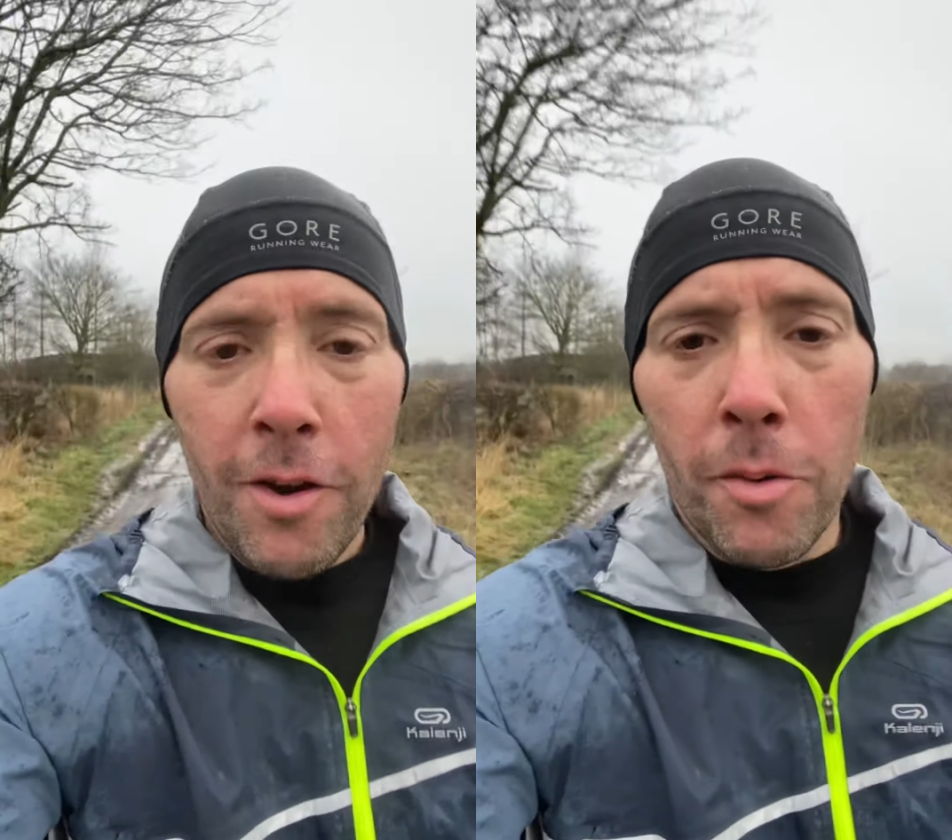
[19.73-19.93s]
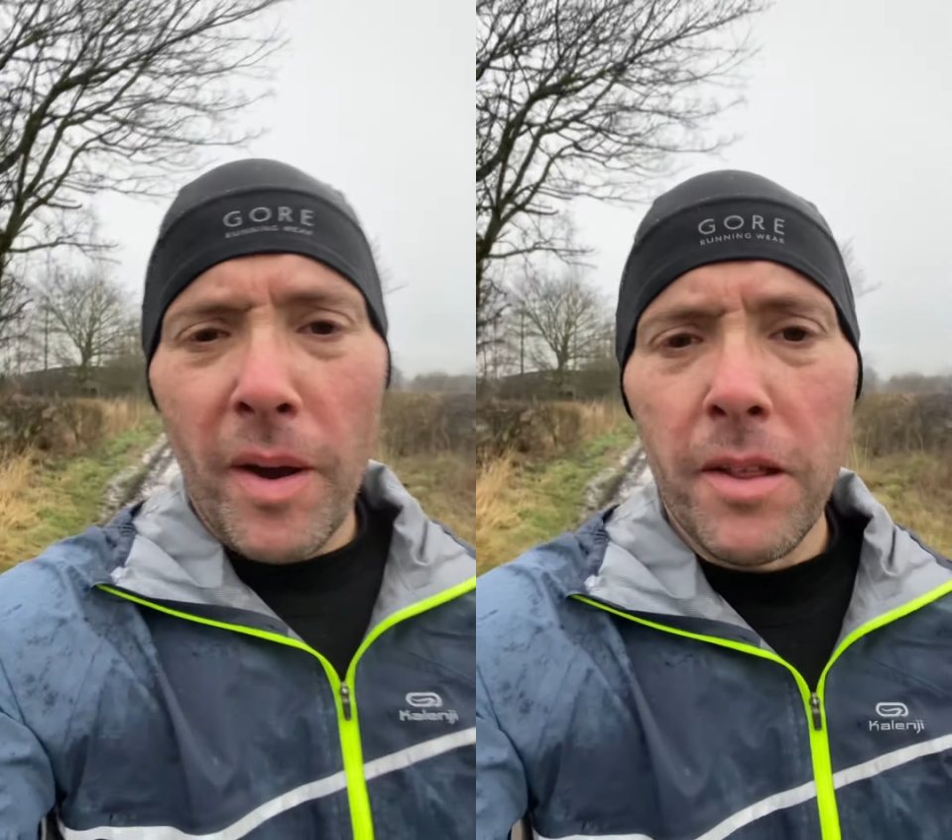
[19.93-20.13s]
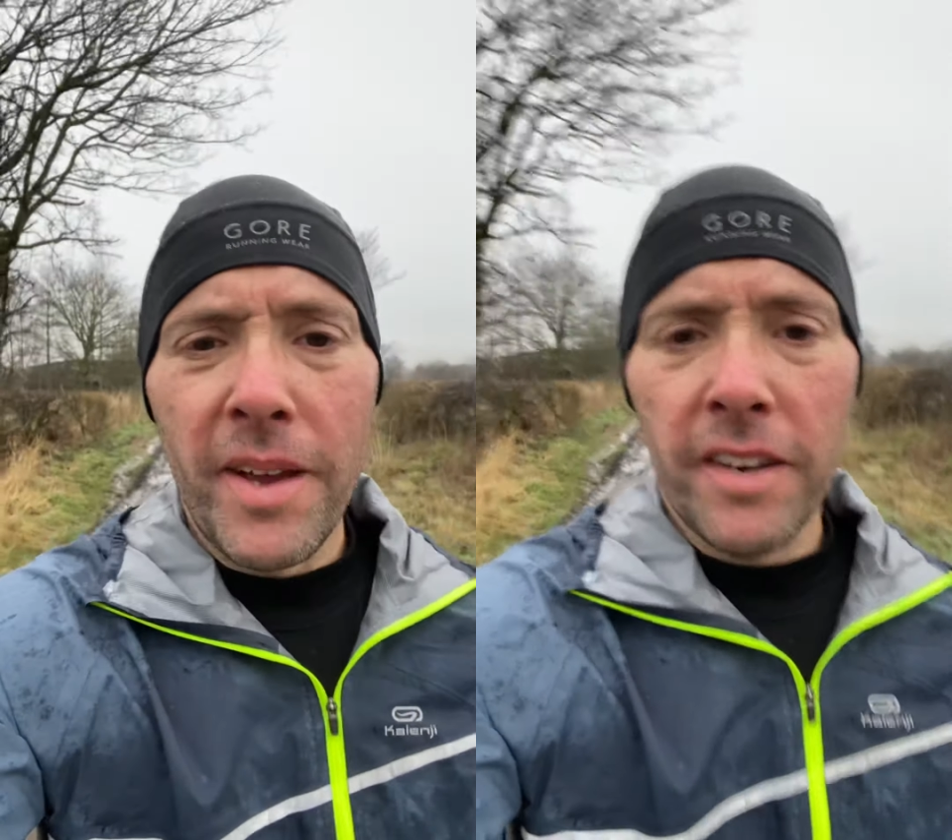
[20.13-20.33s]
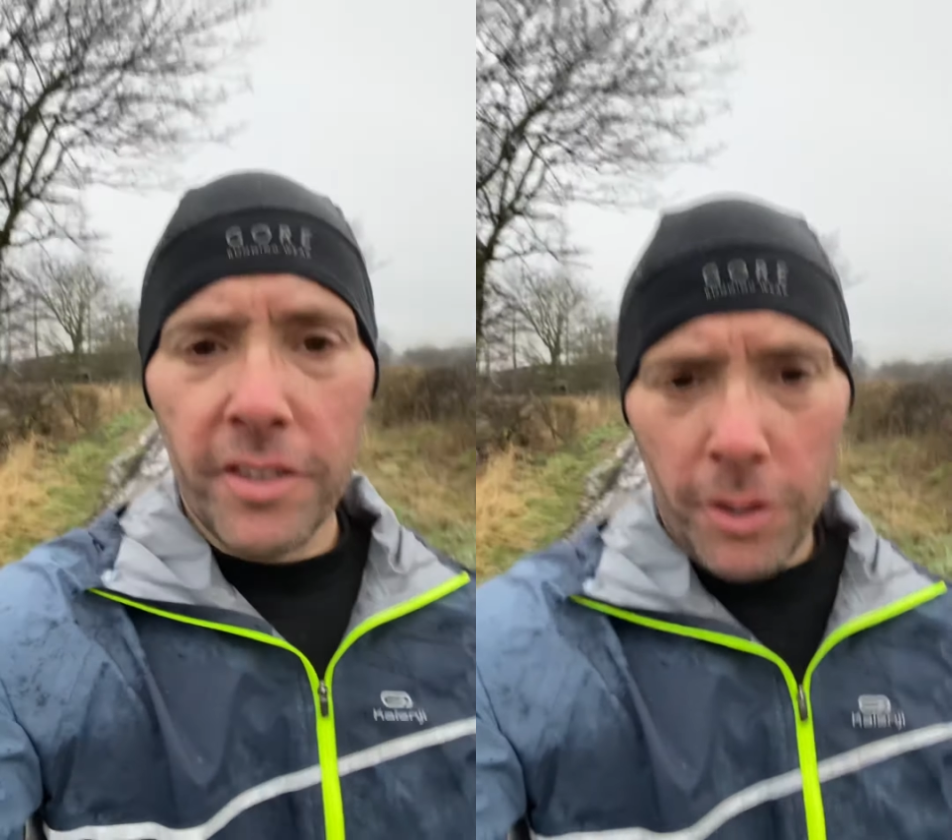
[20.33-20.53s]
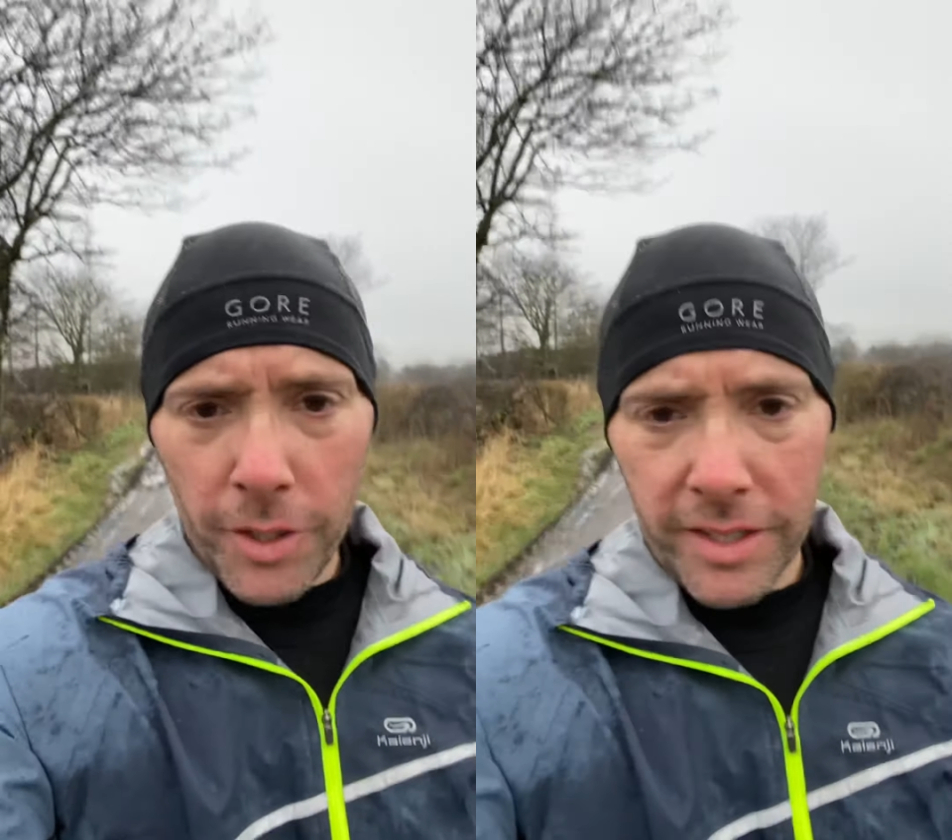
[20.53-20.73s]
and by the way,
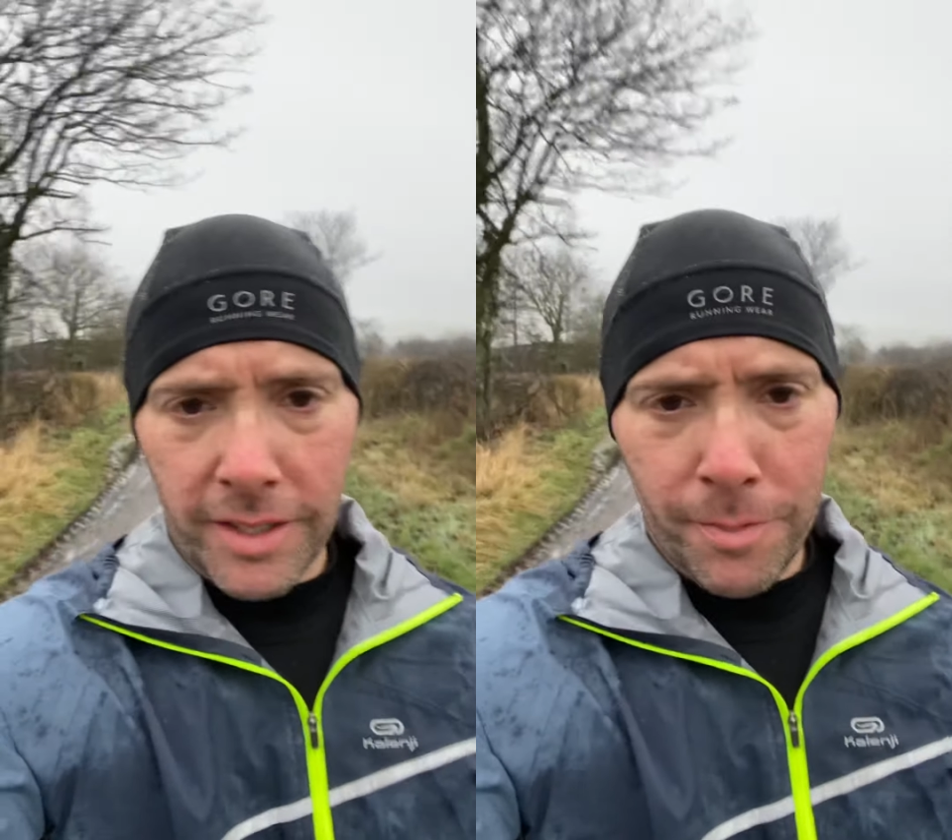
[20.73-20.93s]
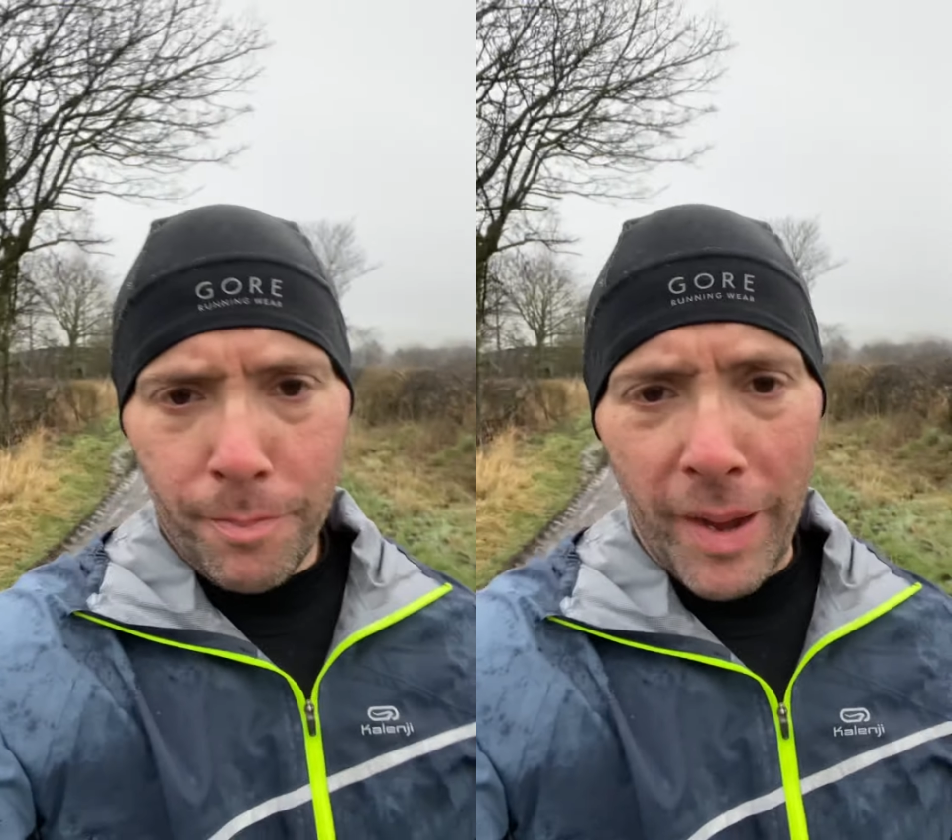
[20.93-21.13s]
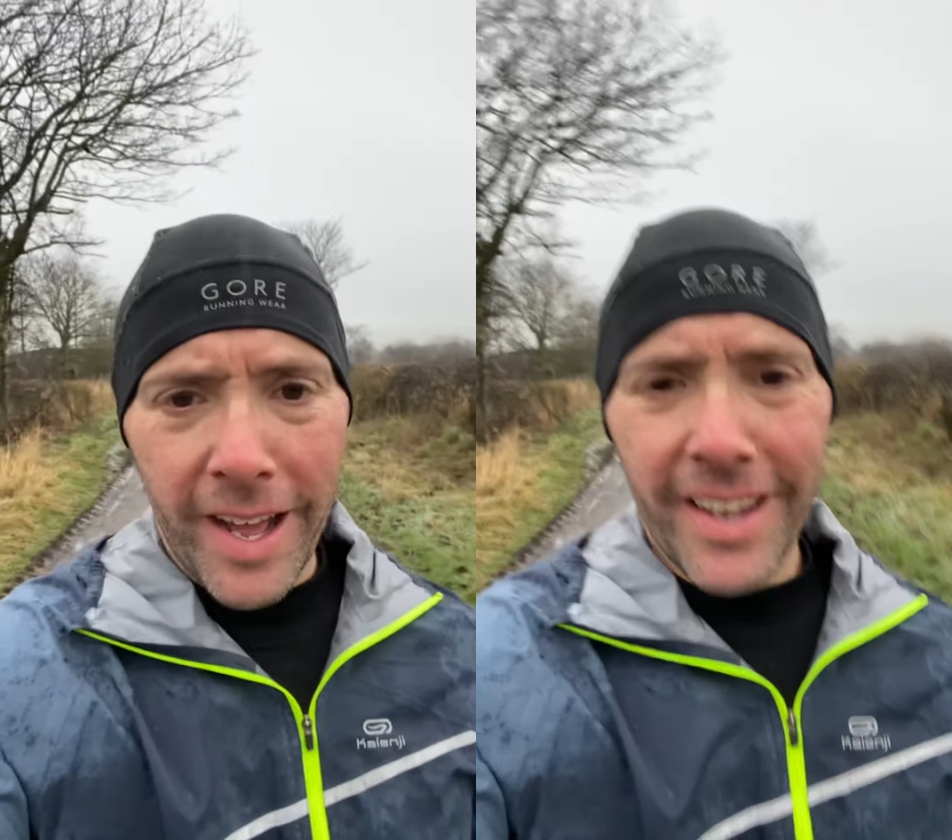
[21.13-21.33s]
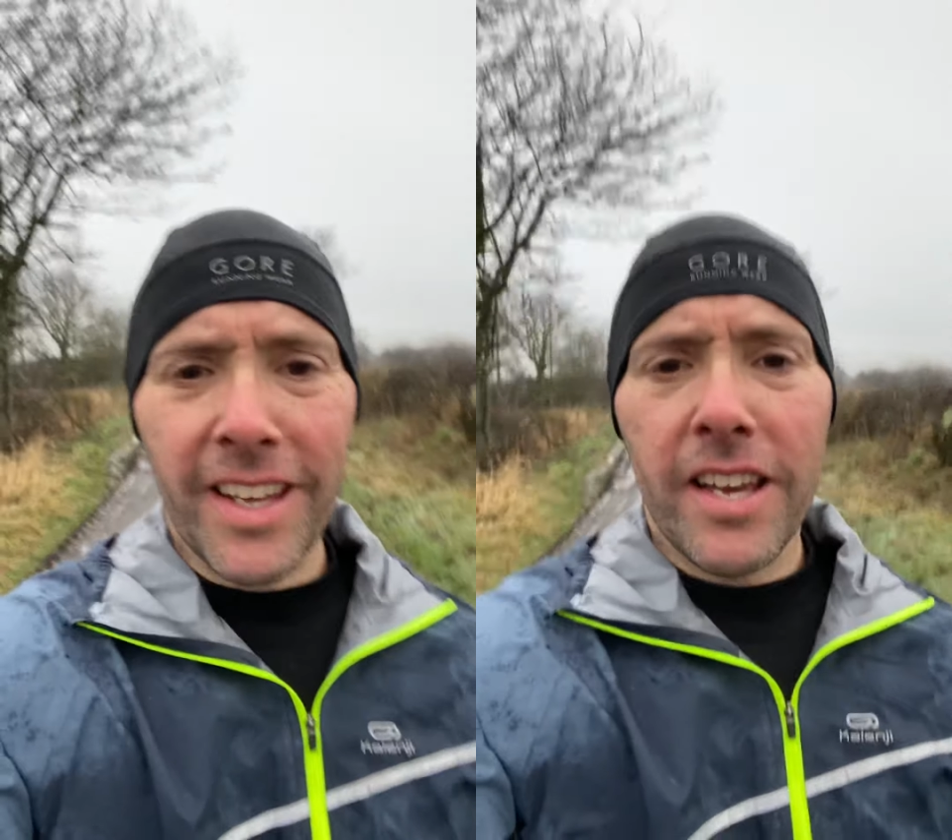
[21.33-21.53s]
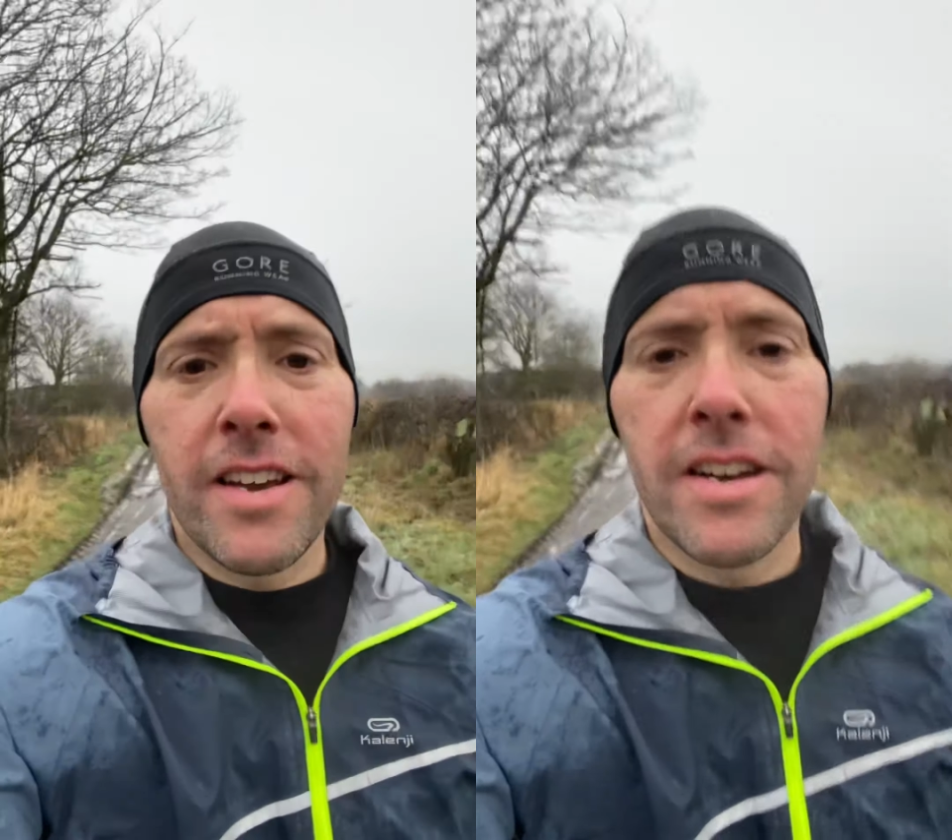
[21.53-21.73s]
having looked back,